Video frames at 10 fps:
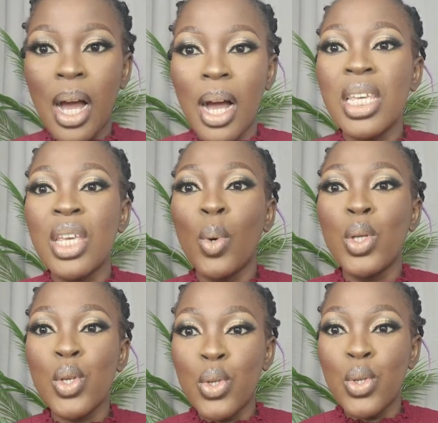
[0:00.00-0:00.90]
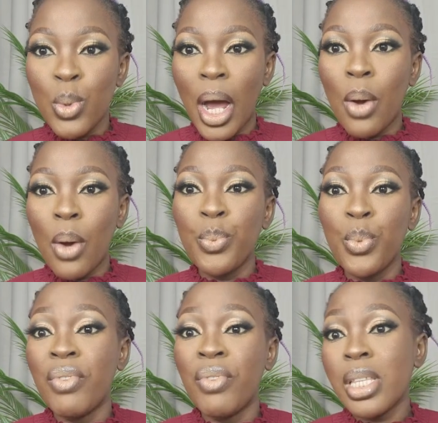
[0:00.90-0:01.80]
you want to do that
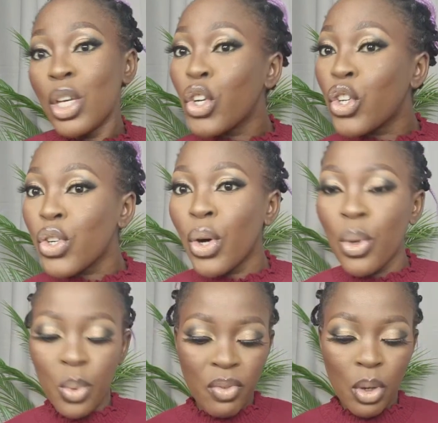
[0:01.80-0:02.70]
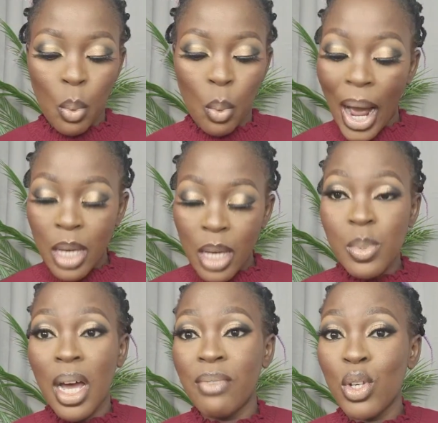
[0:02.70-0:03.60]
with a tissue, with a wipes.
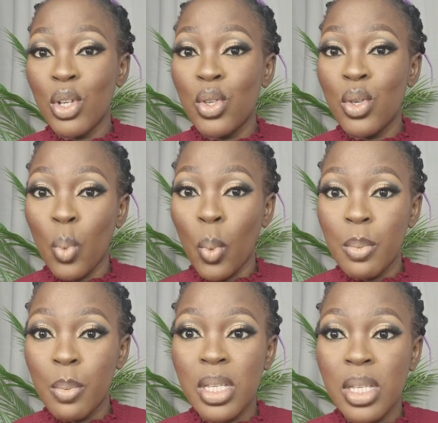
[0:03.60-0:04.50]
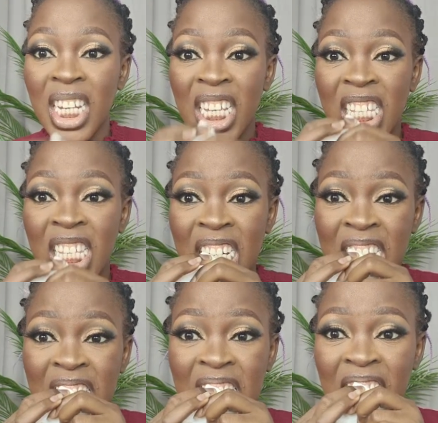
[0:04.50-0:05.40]
I've just used wipes and it's all
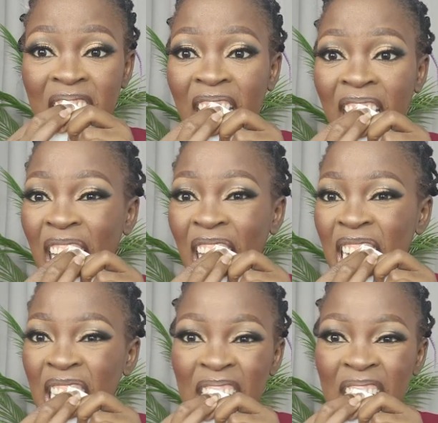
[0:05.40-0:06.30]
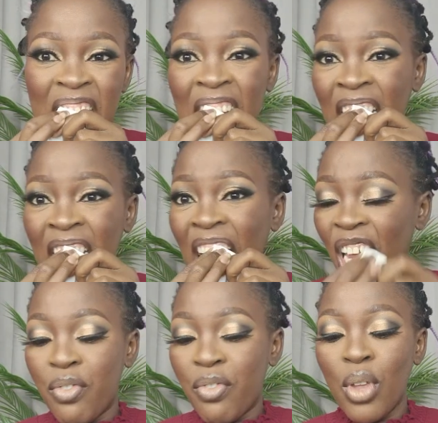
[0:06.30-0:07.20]
the same thing.
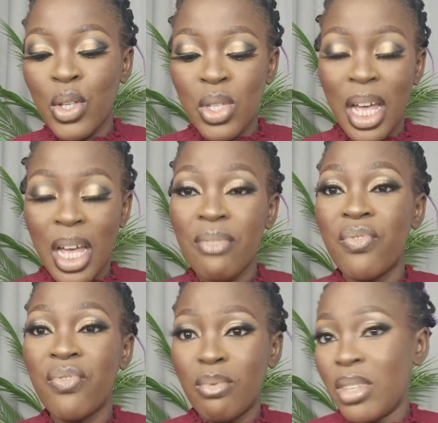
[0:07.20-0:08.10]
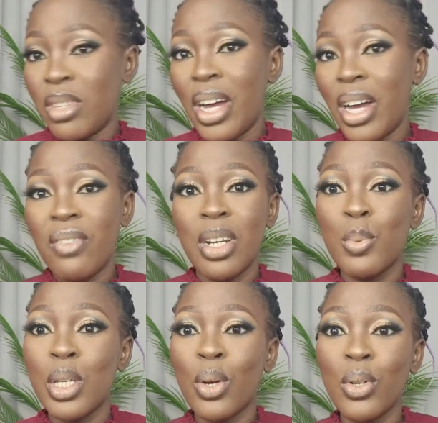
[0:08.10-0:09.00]
If not, you start, having
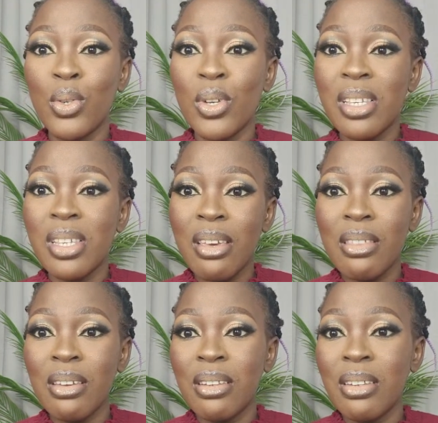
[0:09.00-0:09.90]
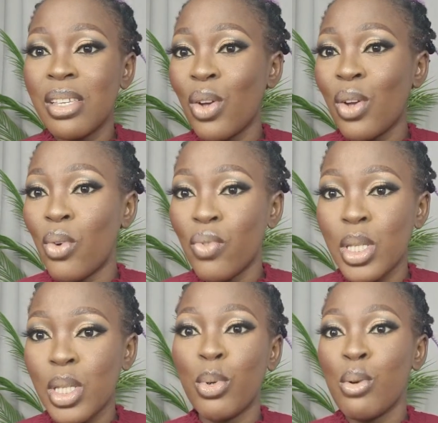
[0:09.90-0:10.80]
lipstick on your teeth and it's not
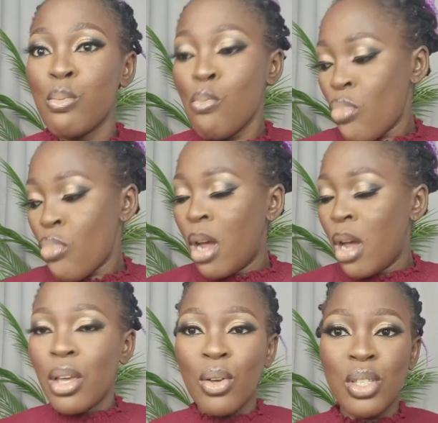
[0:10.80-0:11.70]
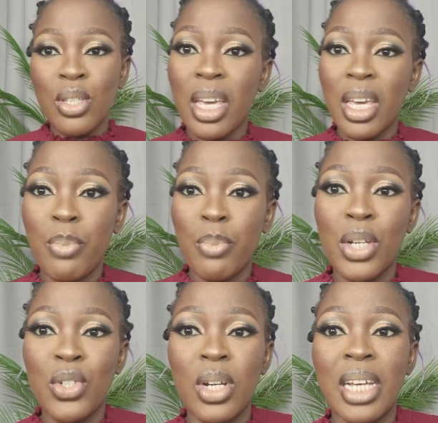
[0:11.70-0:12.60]
comfortable. You've taken
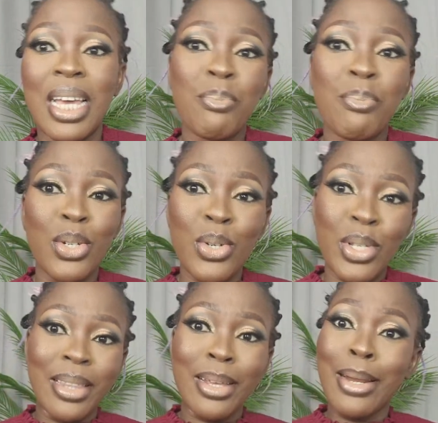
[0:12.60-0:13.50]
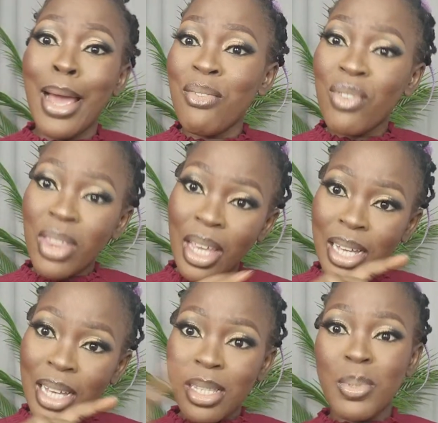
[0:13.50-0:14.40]
picture, like 10 pictures, and then everything
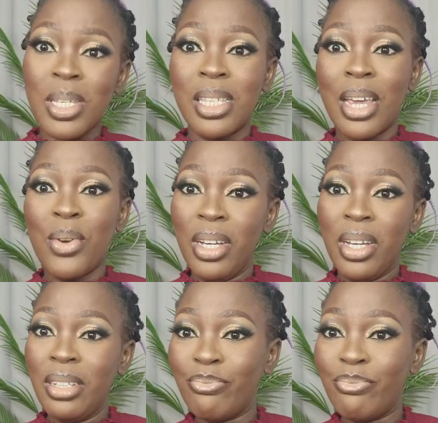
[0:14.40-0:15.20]
has lipstick stain on it.